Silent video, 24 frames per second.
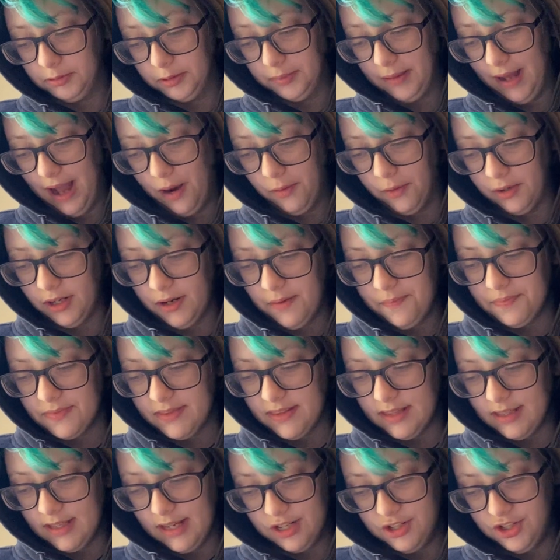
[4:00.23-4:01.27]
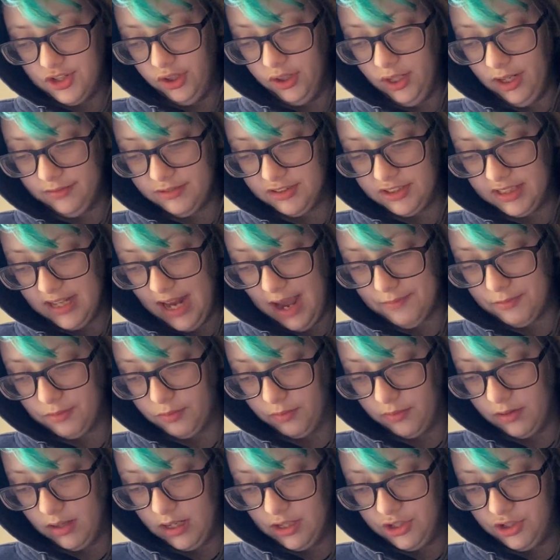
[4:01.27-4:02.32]
power, it should have snapped
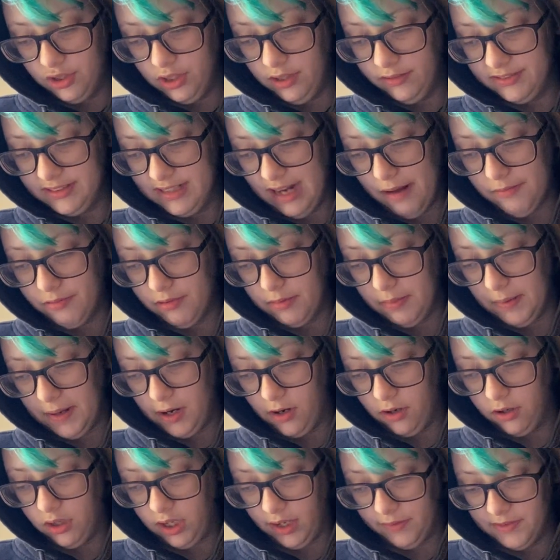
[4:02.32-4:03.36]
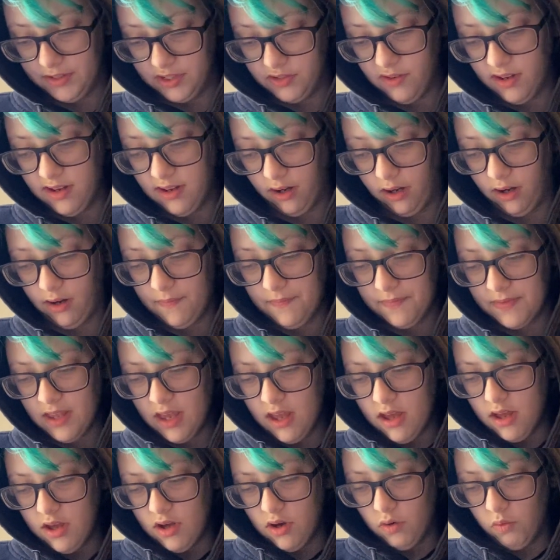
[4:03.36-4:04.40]
with but a hook of his finger.
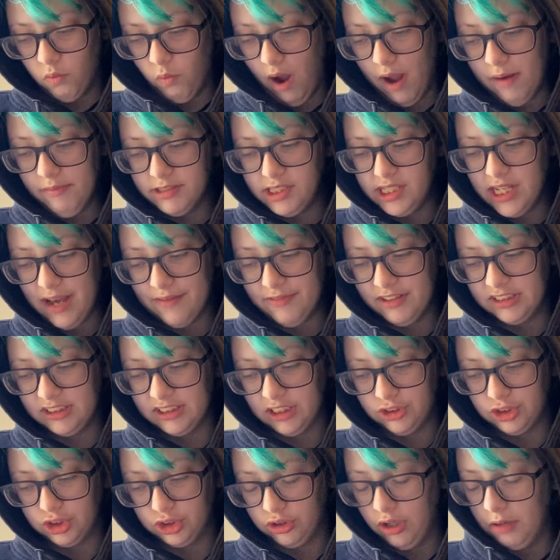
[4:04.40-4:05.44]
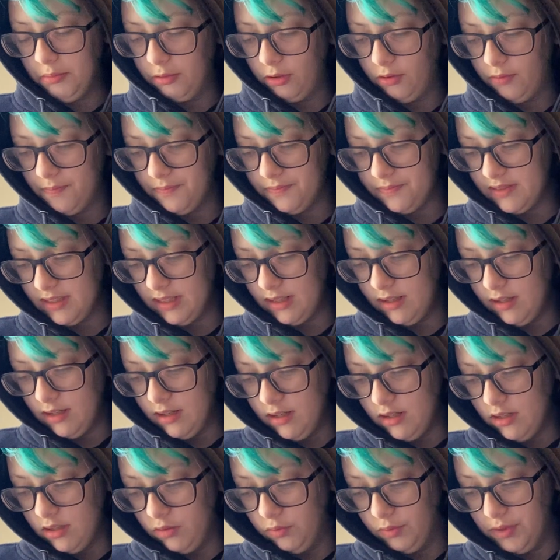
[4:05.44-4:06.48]
Why was he having such trouble?
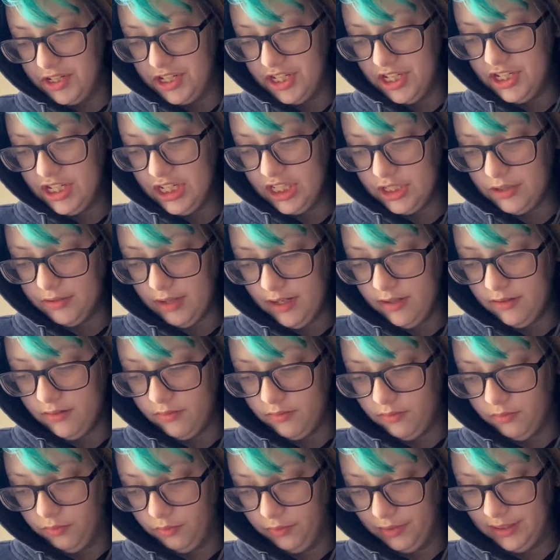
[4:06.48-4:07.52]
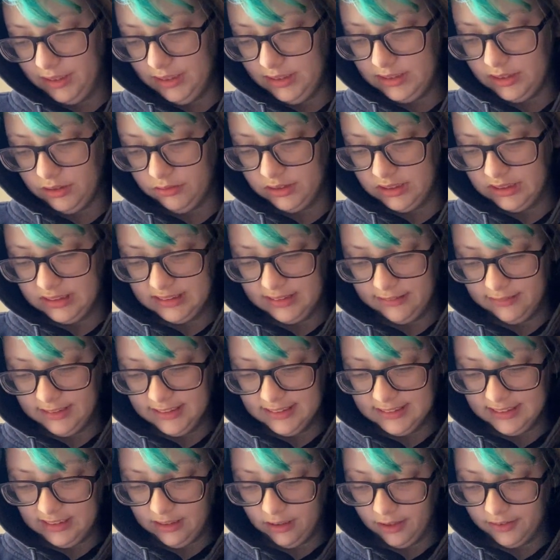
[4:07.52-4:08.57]
Was Shi Qingxuan really so
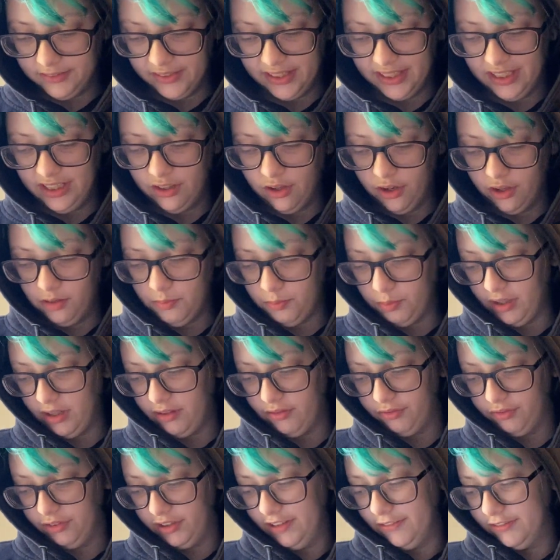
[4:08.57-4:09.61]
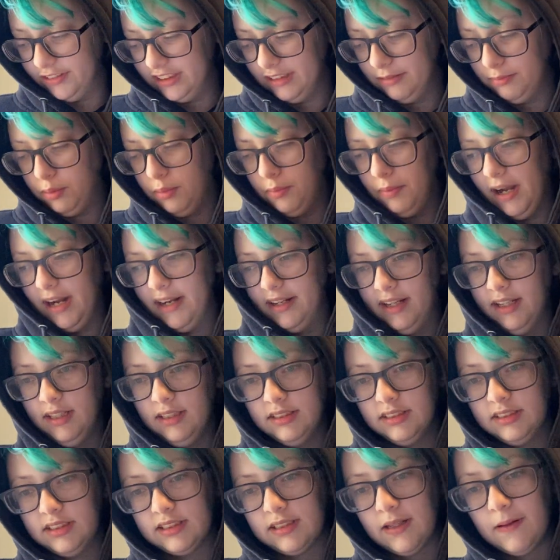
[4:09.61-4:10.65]
seriously hurt that he couldn't break free of simple
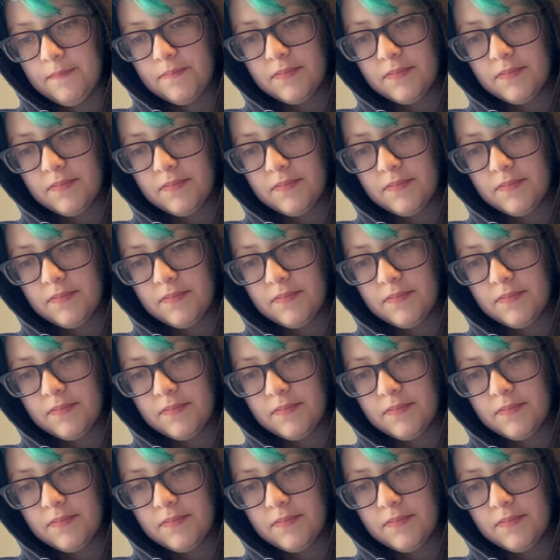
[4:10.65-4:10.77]
bindings?